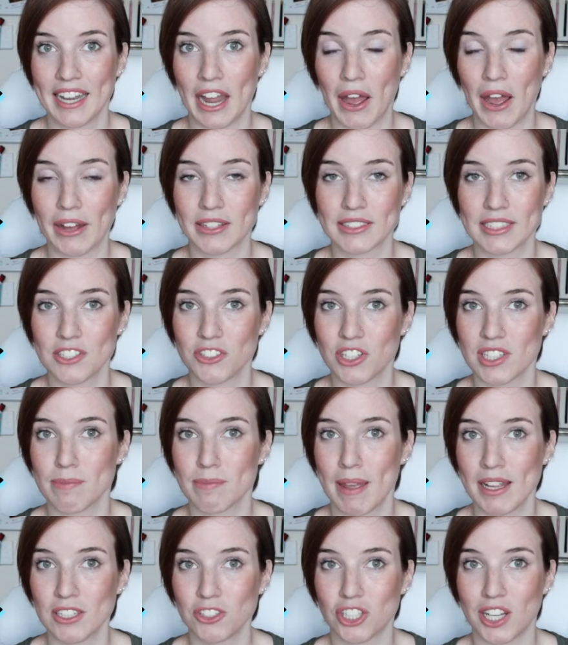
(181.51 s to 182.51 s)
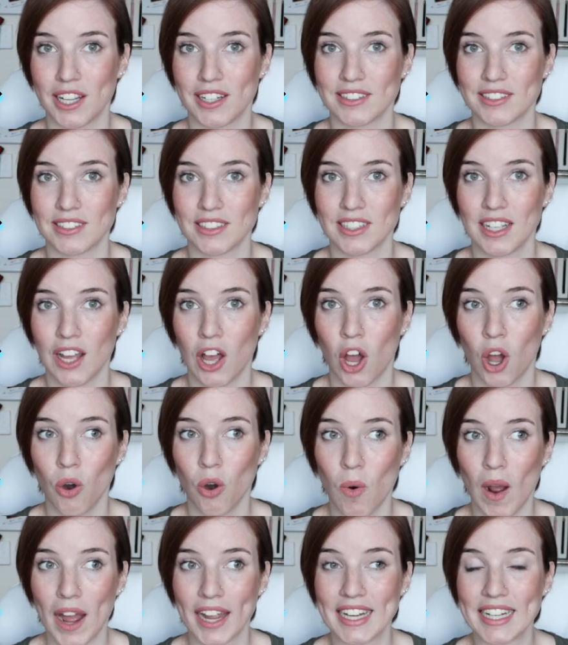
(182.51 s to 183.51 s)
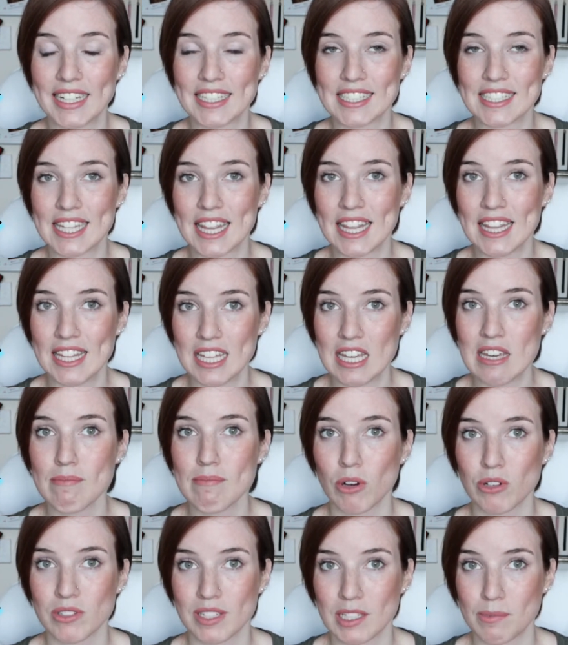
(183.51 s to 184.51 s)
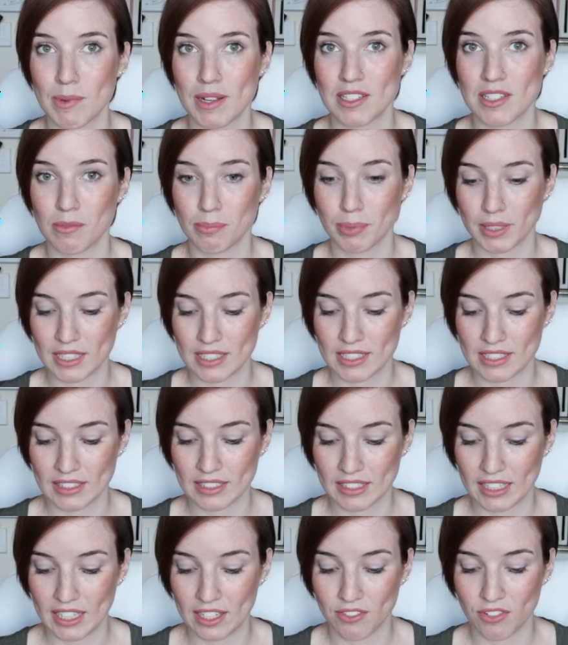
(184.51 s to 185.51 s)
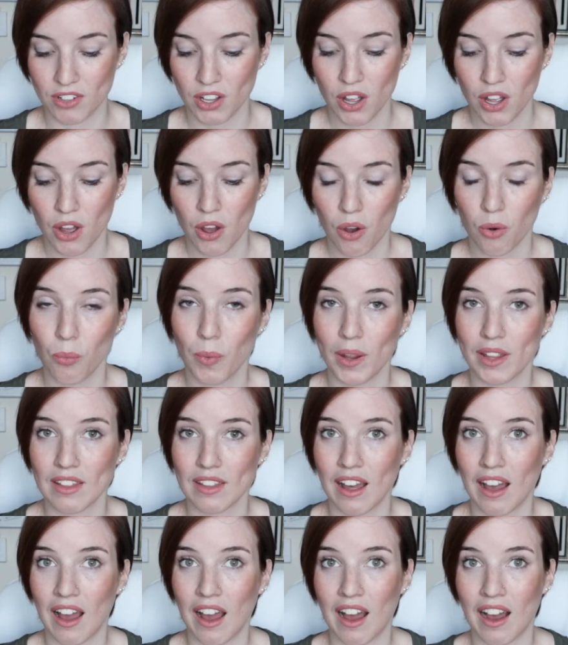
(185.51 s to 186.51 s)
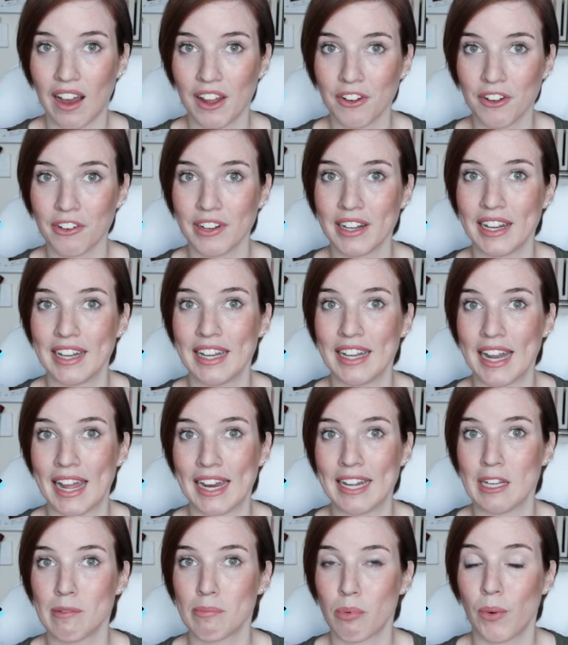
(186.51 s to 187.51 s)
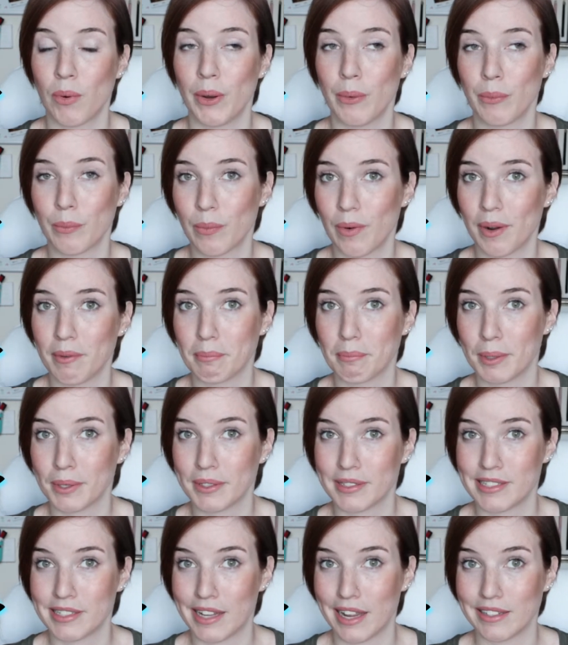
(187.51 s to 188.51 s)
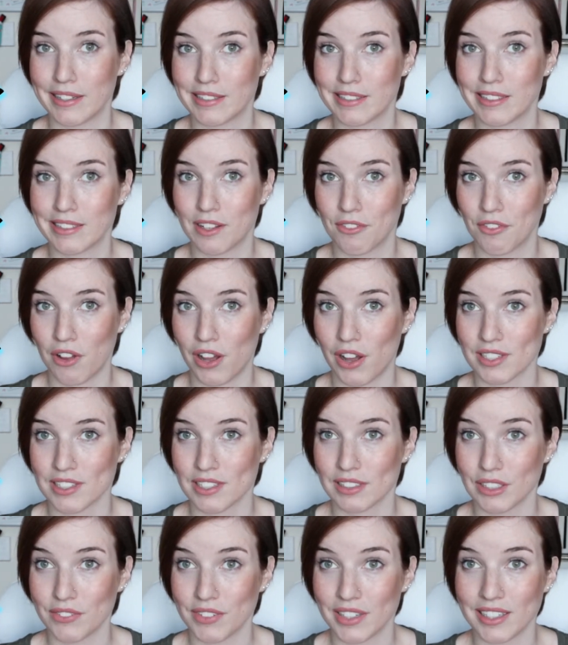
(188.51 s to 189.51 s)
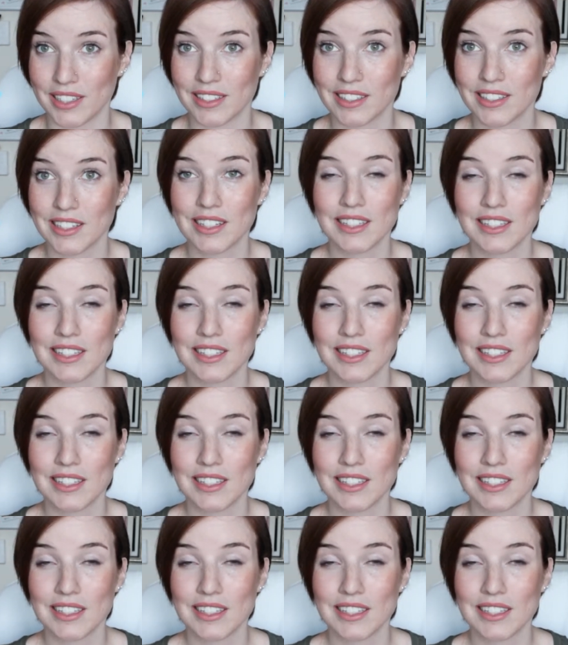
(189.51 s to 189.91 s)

Now, as I just mentioned, Hawaii is the most expensive place to live with 190.1% of cost of living.